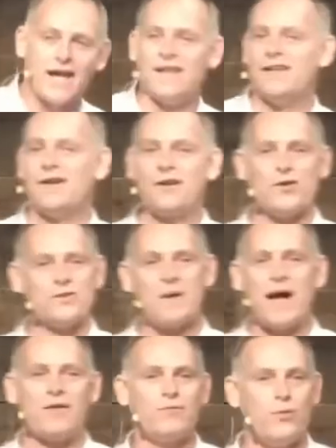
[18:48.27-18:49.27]
And there it goes,
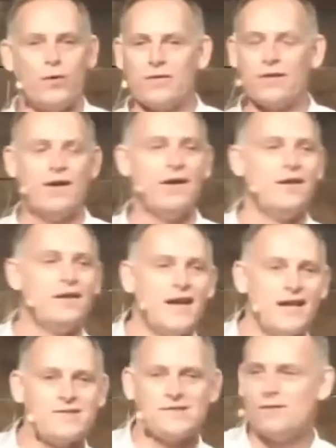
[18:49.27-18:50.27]
back and forth.
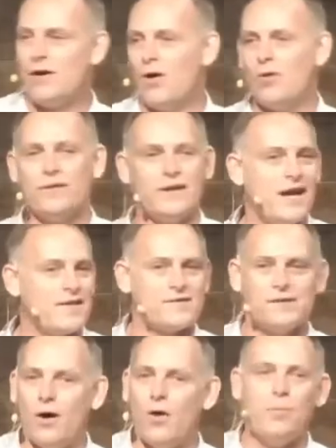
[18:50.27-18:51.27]
Yes, no,
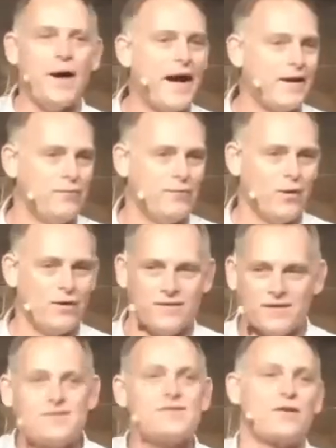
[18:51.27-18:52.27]
back and forth.
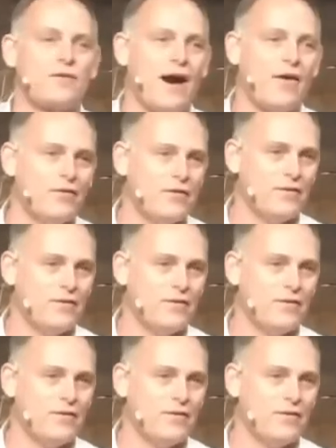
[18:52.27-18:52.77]
This is the crowd.